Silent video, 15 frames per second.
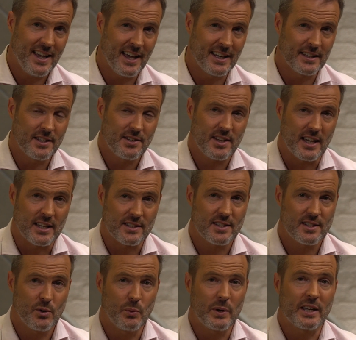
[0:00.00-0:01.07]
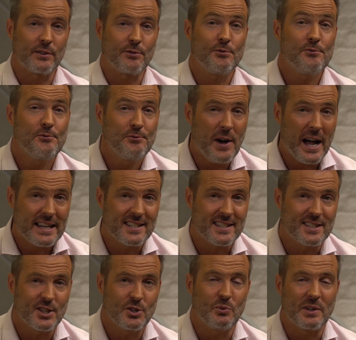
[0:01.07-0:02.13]
And in this case, we can fight
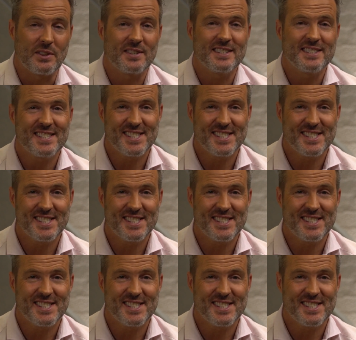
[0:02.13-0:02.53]
it with